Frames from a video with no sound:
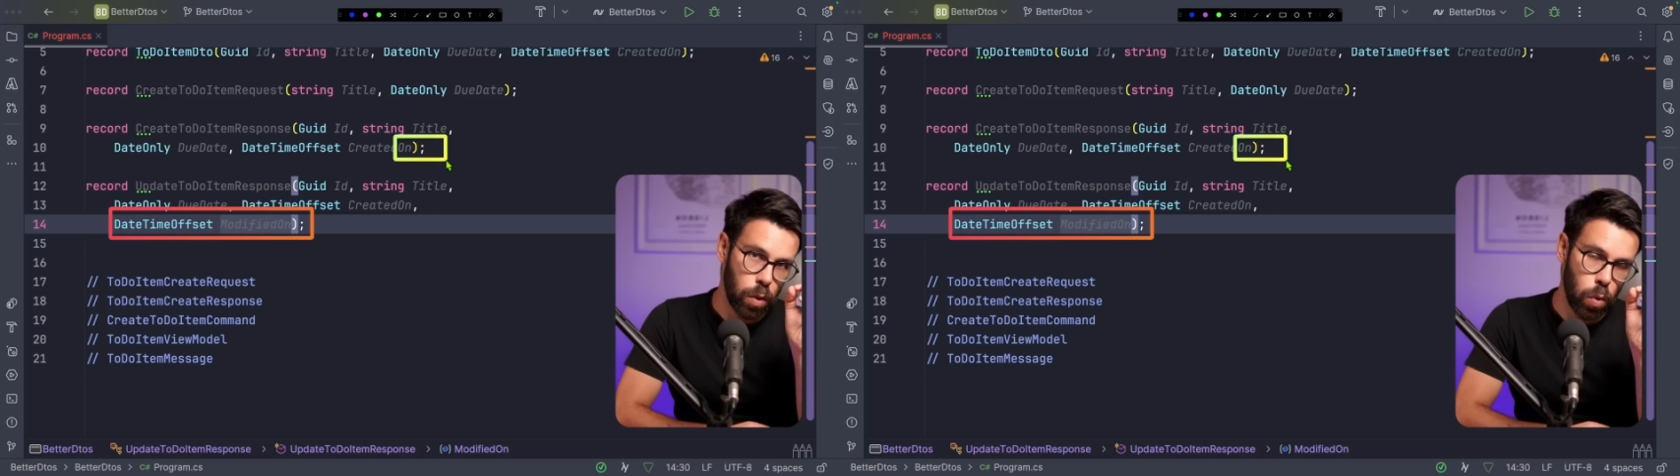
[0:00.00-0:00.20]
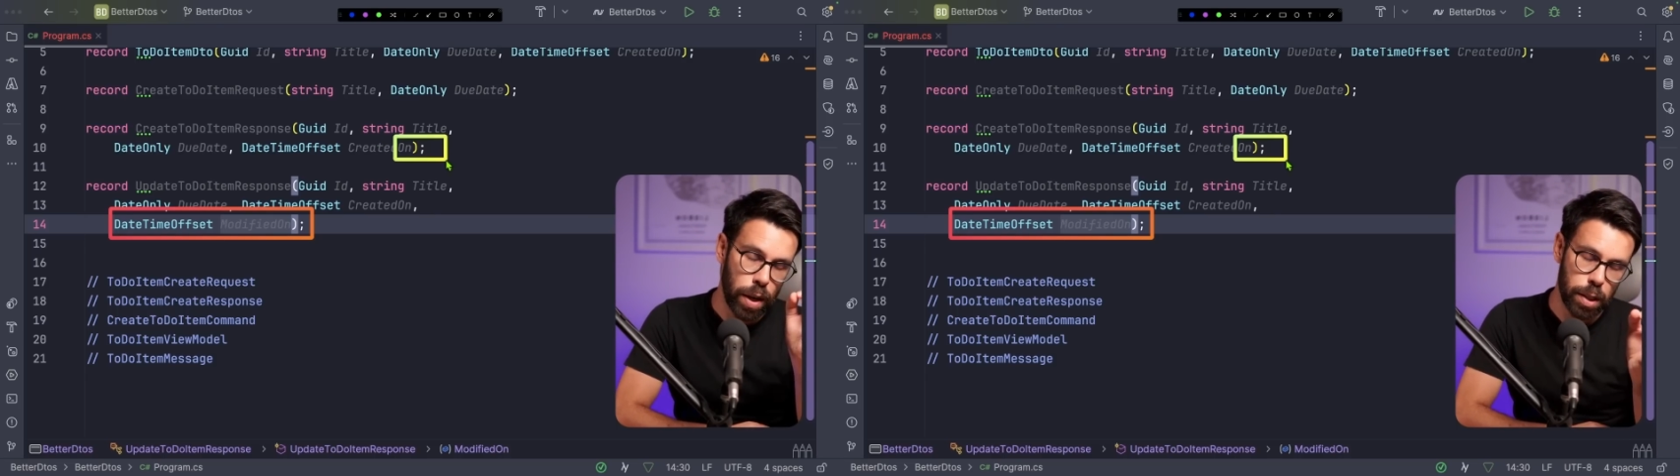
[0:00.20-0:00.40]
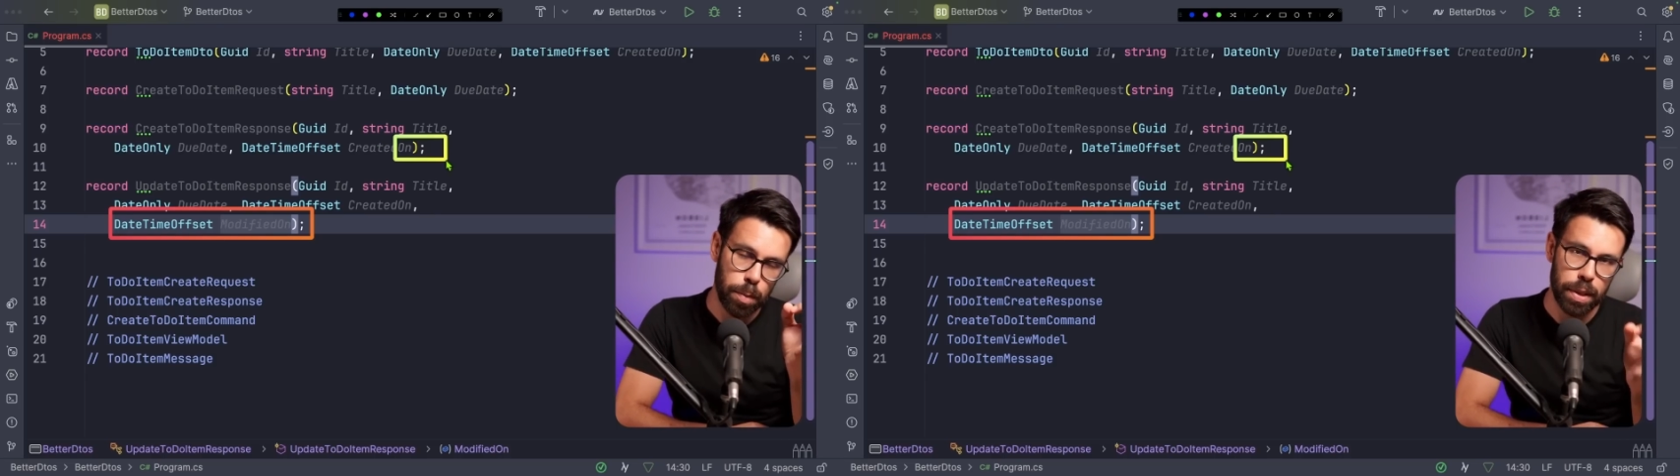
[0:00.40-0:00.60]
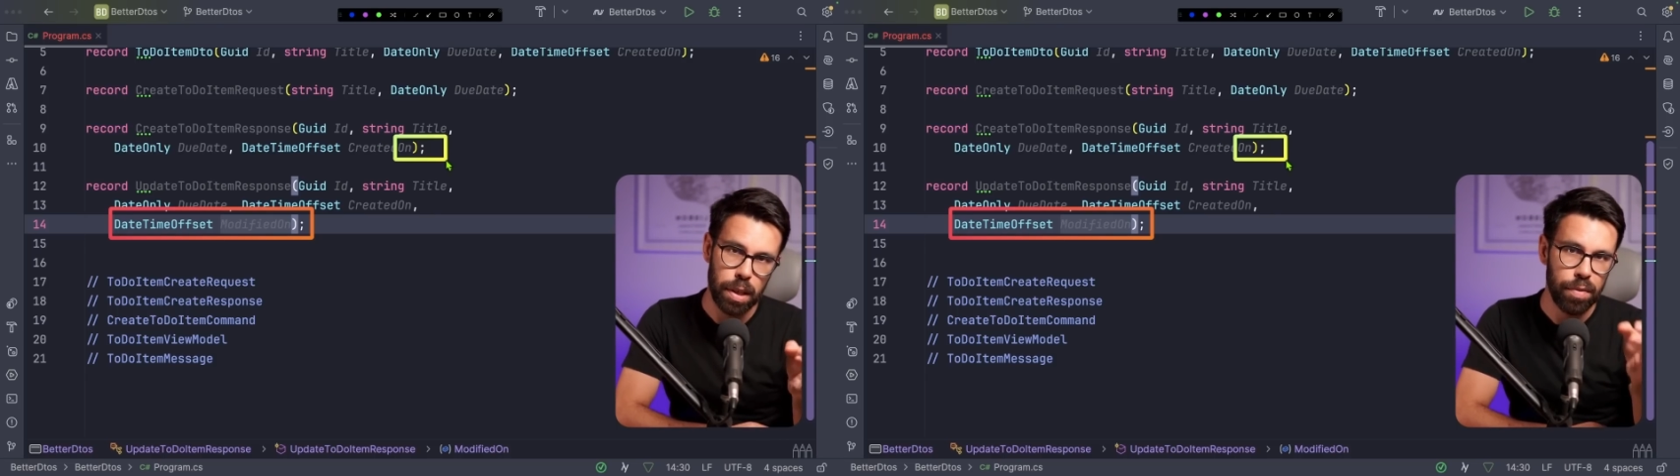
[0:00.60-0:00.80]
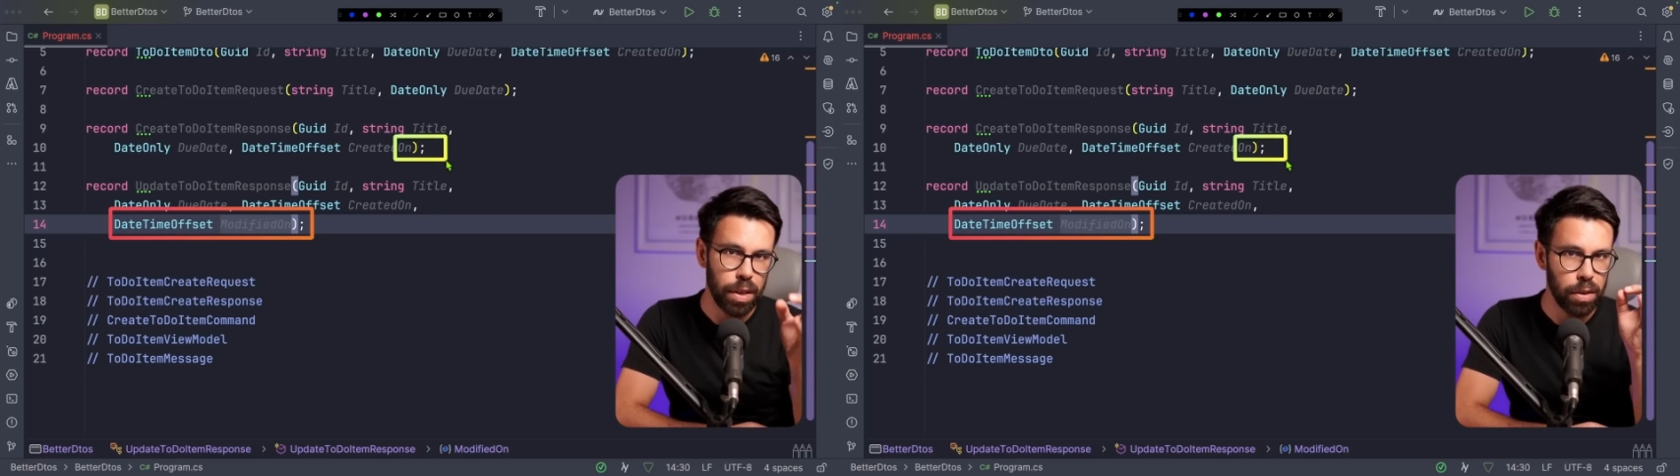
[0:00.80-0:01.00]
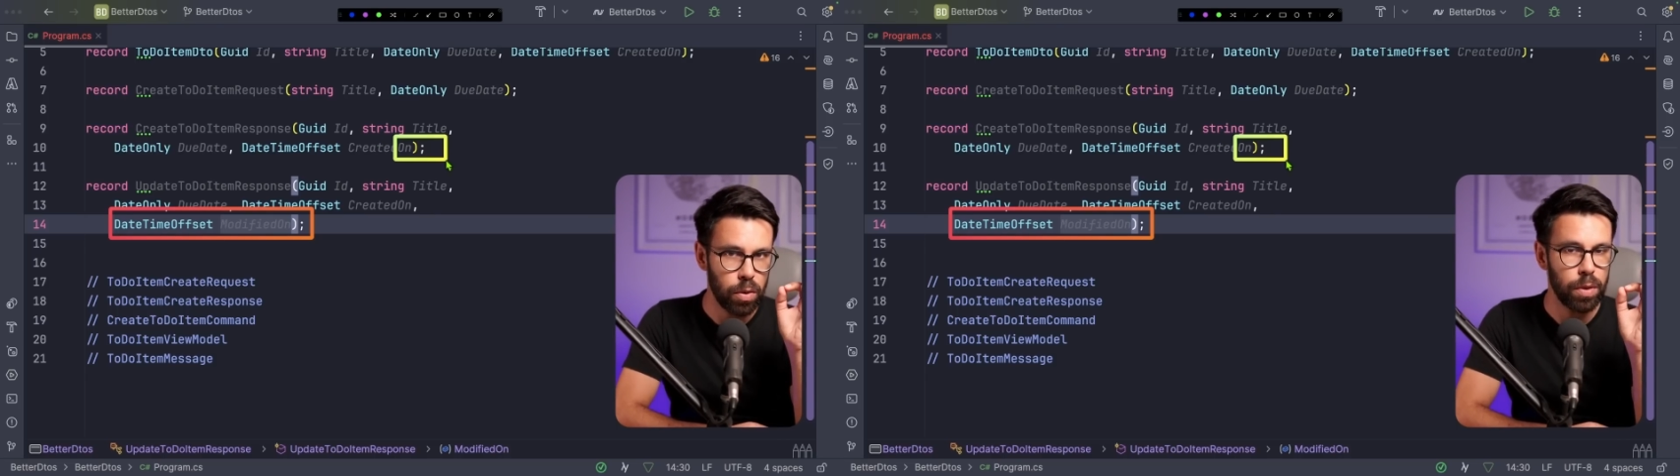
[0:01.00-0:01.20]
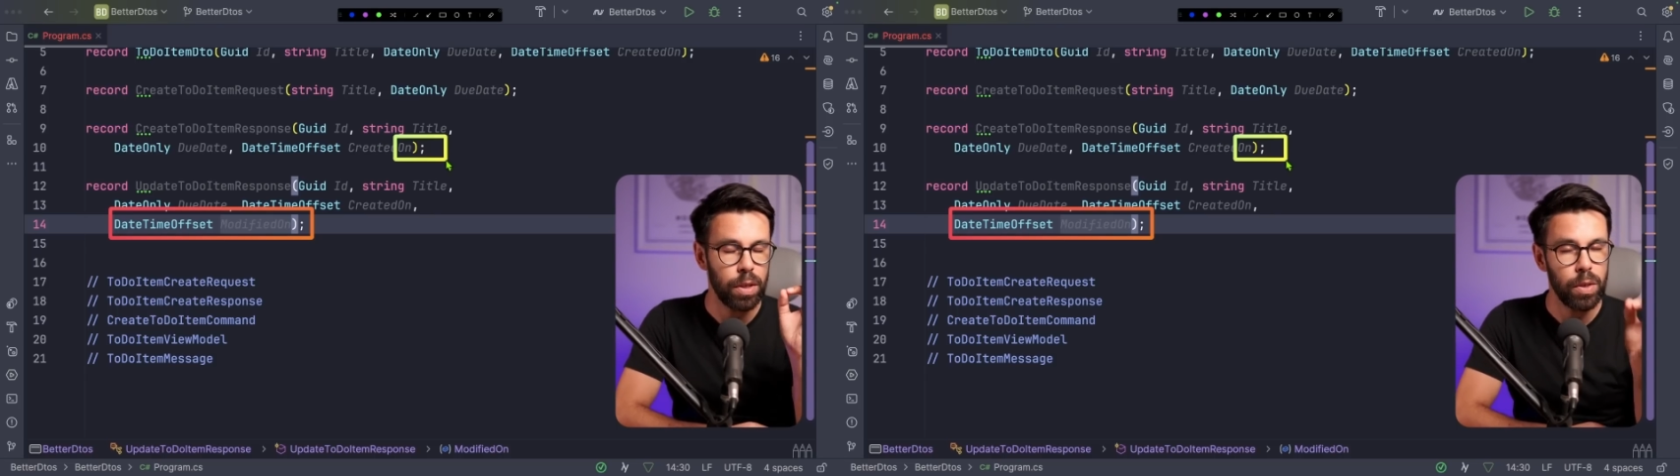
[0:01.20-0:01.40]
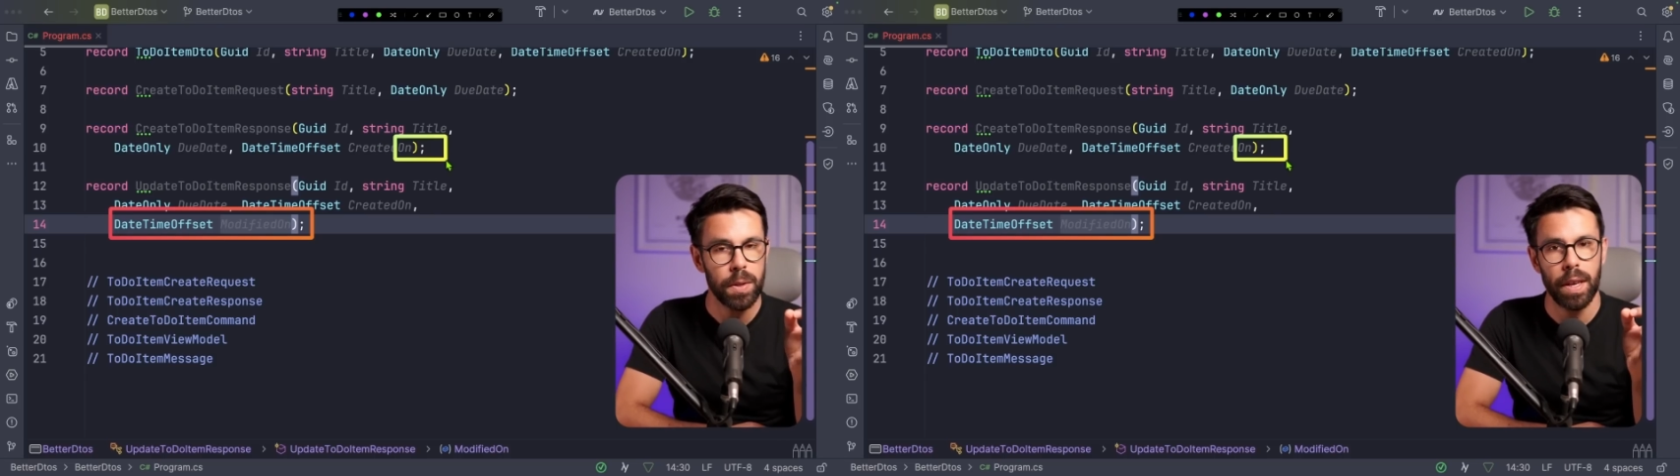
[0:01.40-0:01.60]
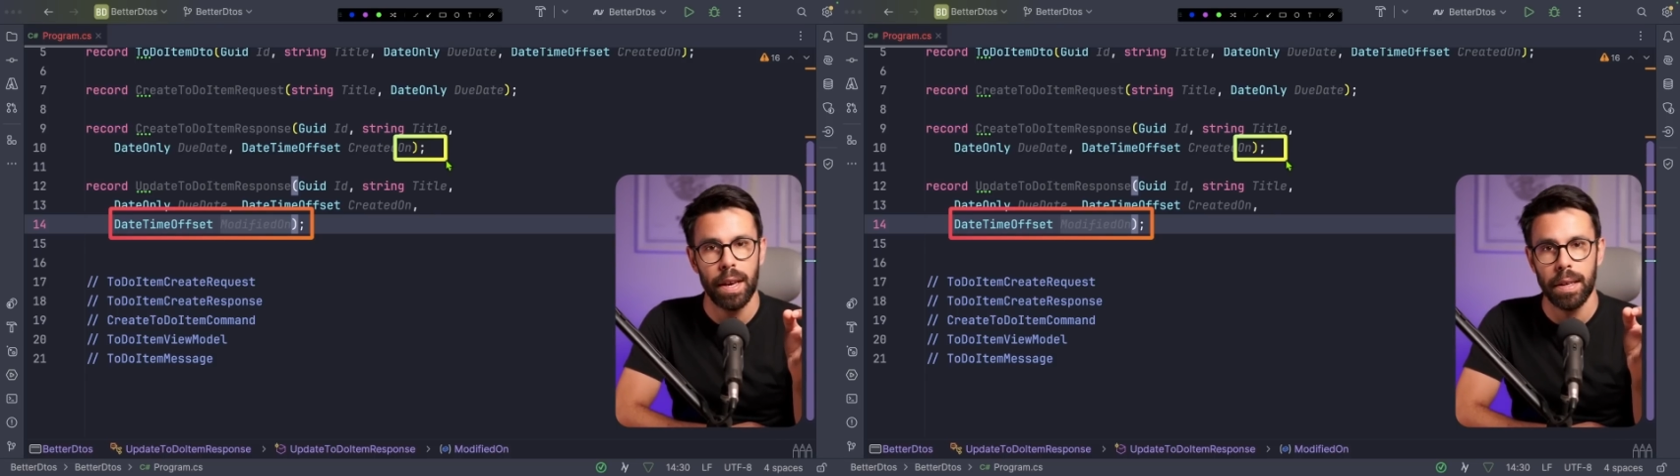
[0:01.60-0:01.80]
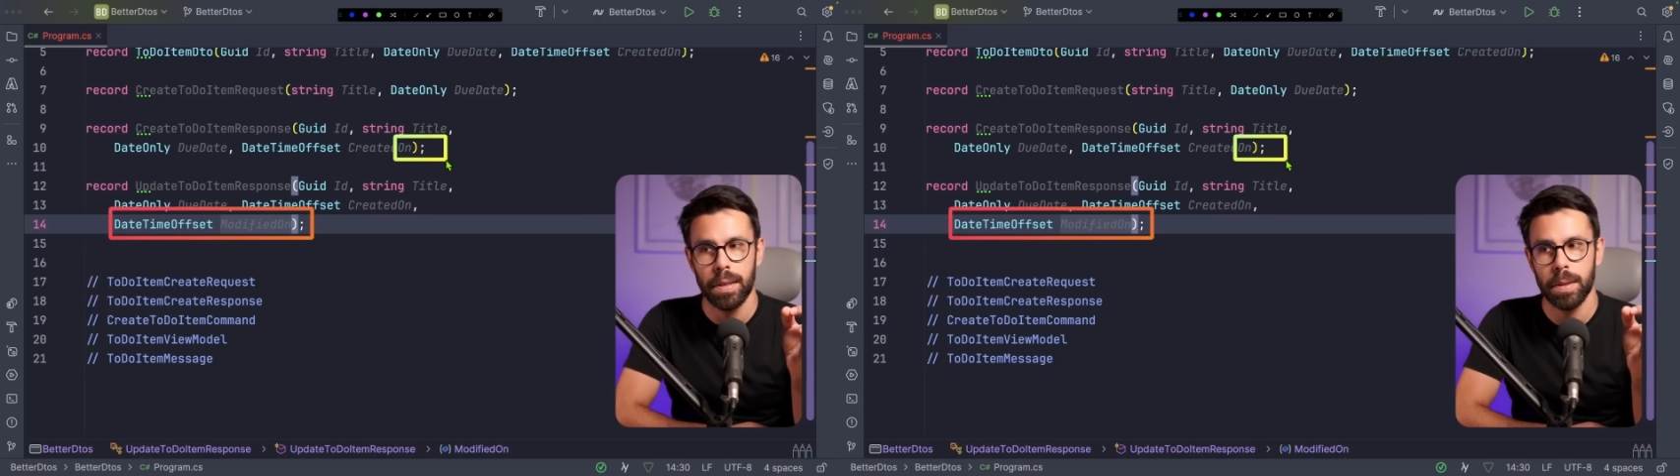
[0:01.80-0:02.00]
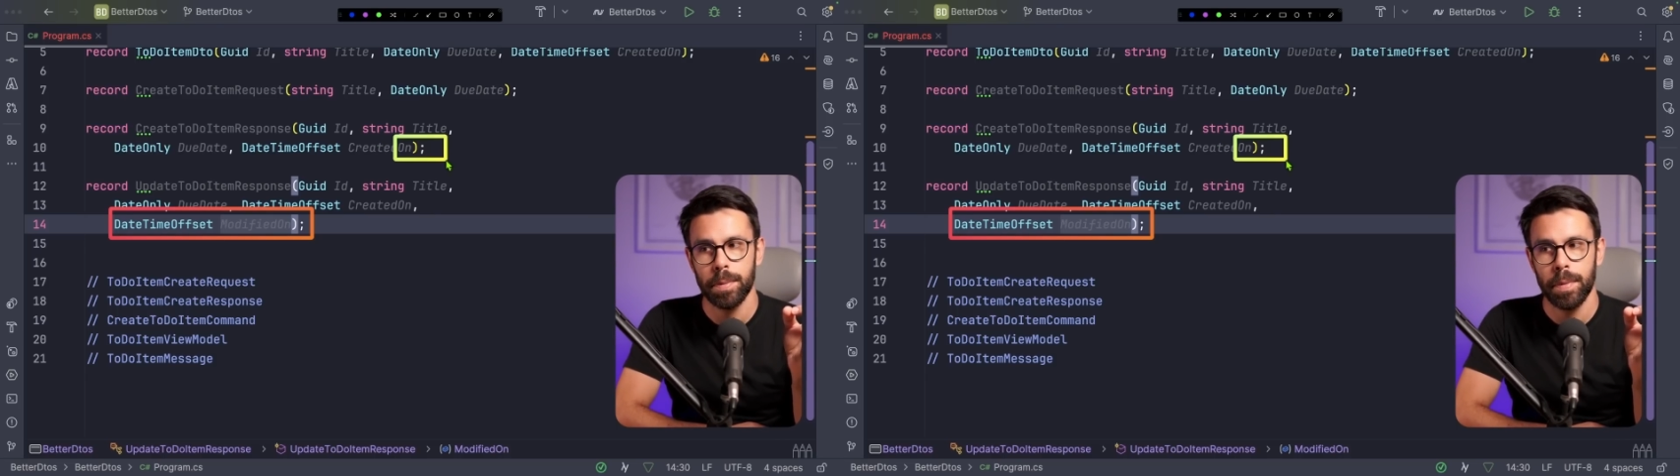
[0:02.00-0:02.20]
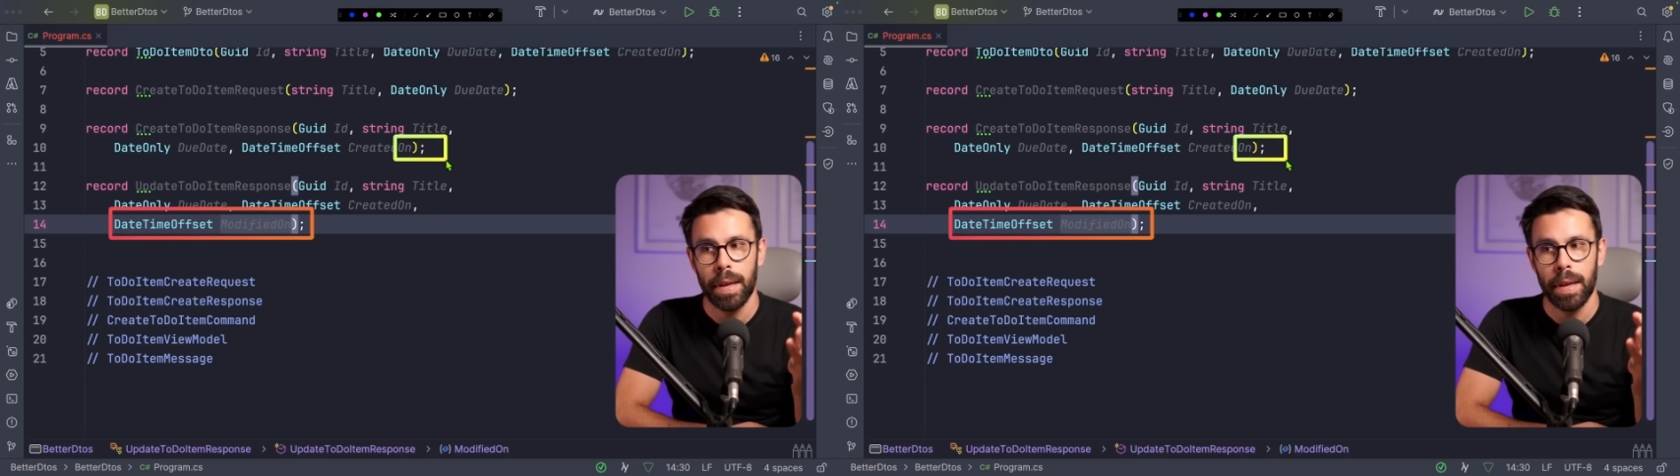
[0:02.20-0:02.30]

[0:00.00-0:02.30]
quite specific to the use case